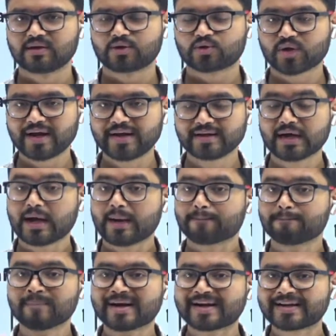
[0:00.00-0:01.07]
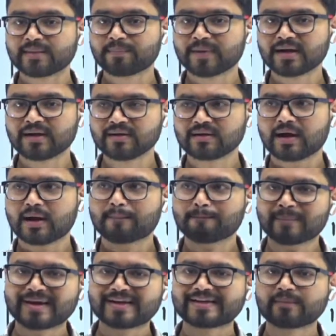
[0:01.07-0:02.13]
right multiple
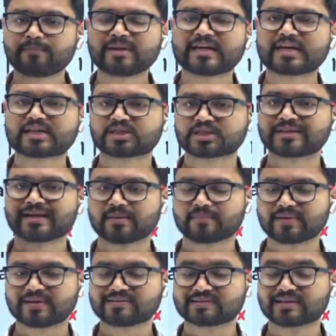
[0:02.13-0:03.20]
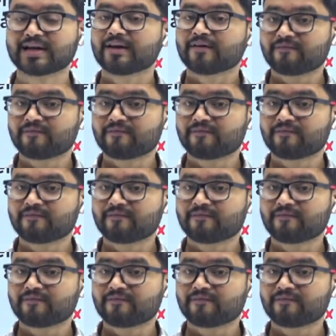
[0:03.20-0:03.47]
multiplication tables